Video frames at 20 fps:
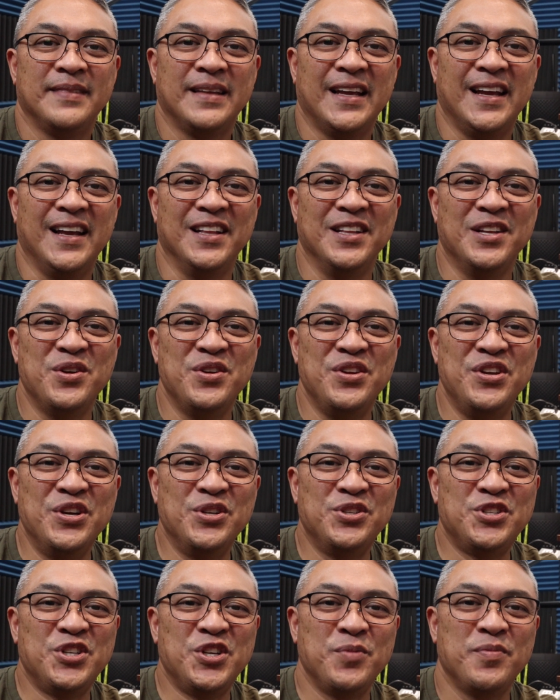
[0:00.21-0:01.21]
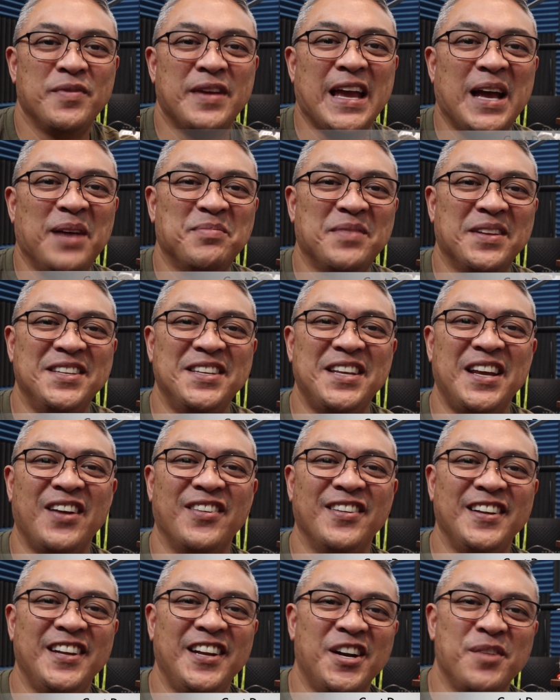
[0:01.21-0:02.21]
Hello YouTube, Captain
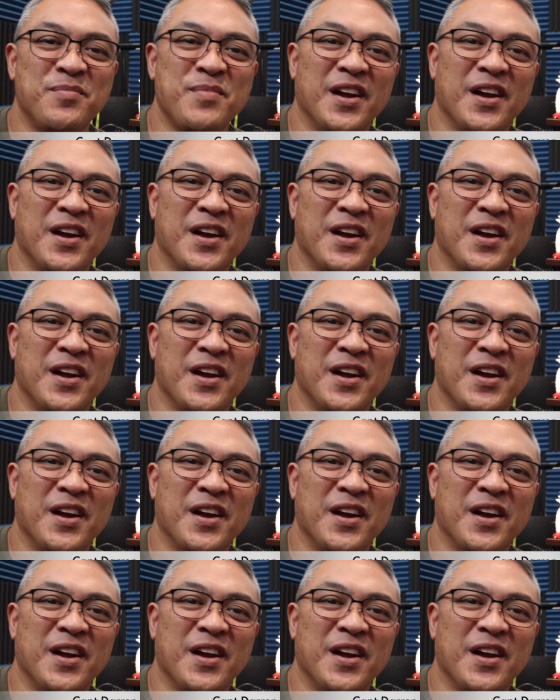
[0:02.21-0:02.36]
Darren here.